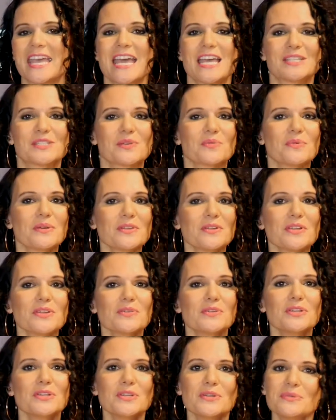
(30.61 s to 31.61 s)
So whether you're
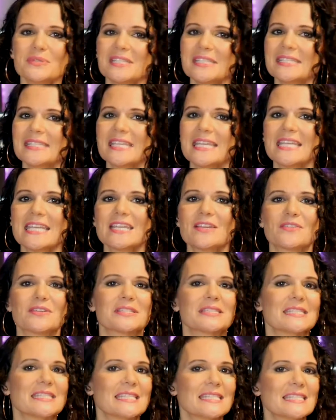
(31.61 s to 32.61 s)
new to singing or a
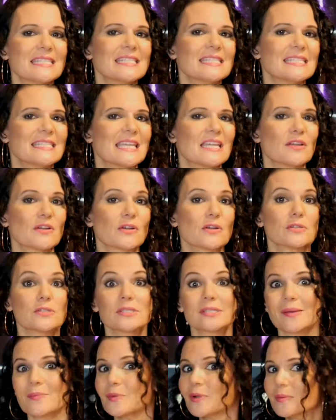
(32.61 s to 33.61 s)
seasoned singer or
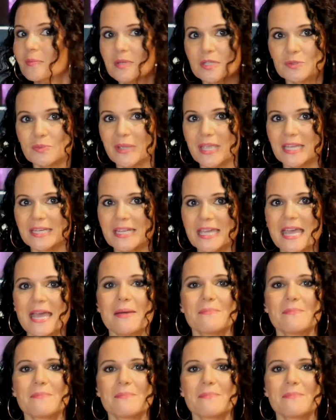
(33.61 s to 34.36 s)
somewhere in between,